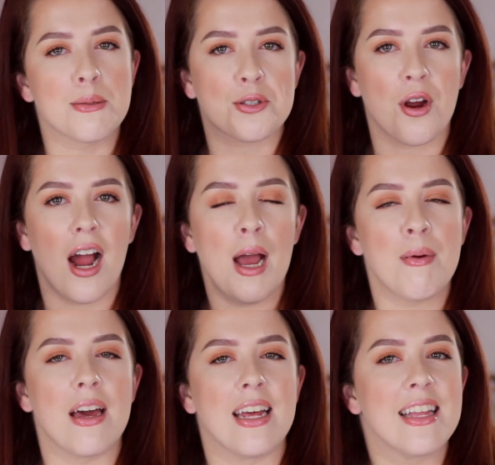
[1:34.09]

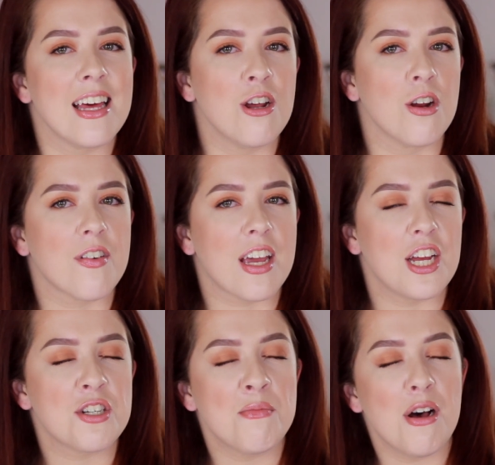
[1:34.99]
subscribe, and hit that
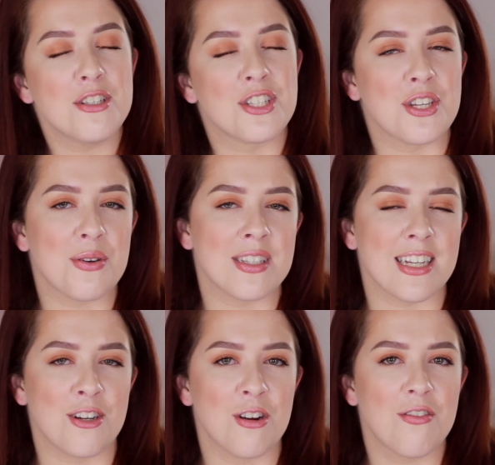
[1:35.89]
notification bell so you can
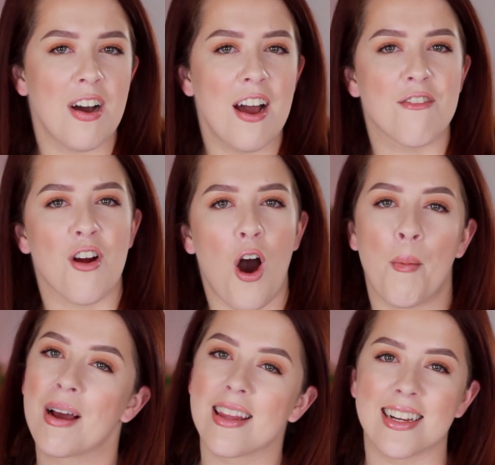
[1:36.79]
stay notified for
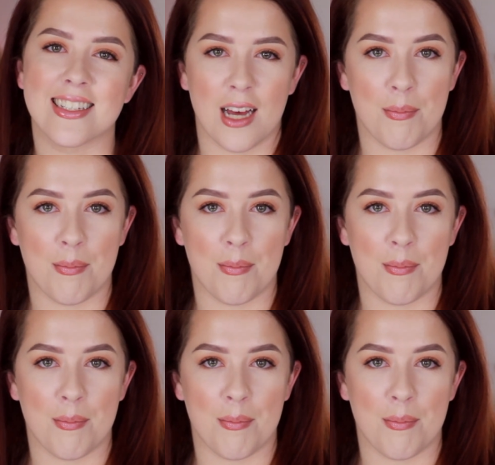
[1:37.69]
all my latest